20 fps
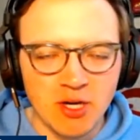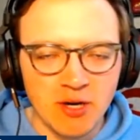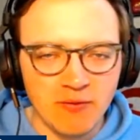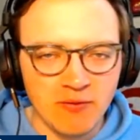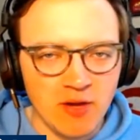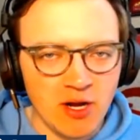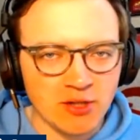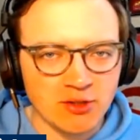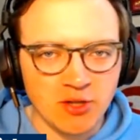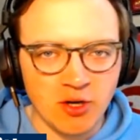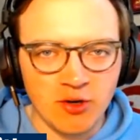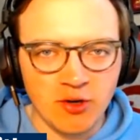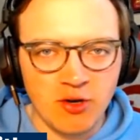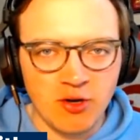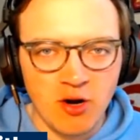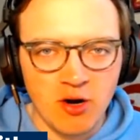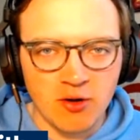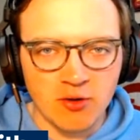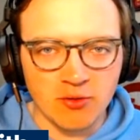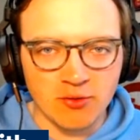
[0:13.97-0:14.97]
of Locked On
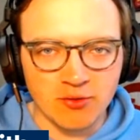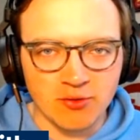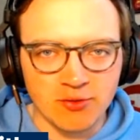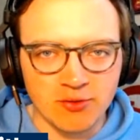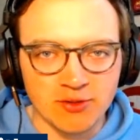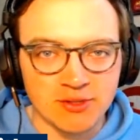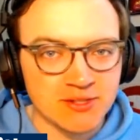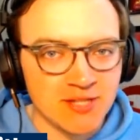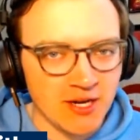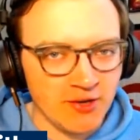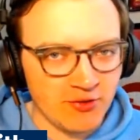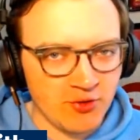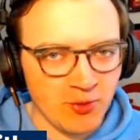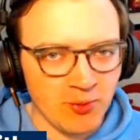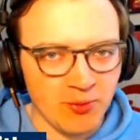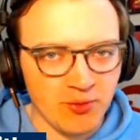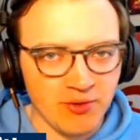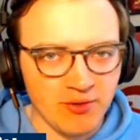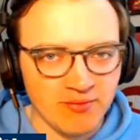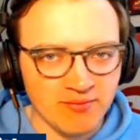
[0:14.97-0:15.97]
Cardinals. Stay tuned.